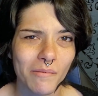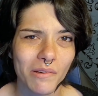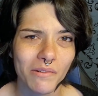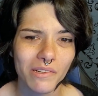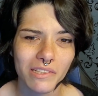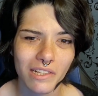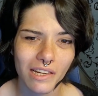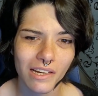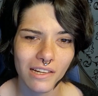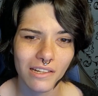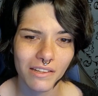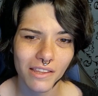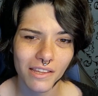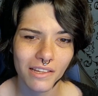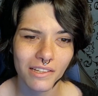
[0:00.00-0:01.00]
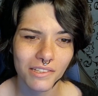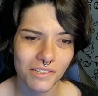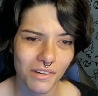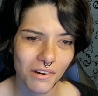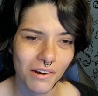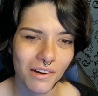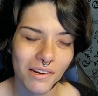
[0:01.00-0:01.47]
which I kind of think is
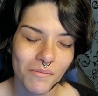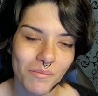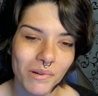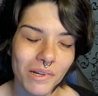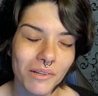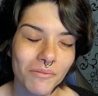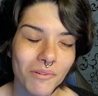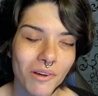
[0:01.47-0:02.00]
odd, but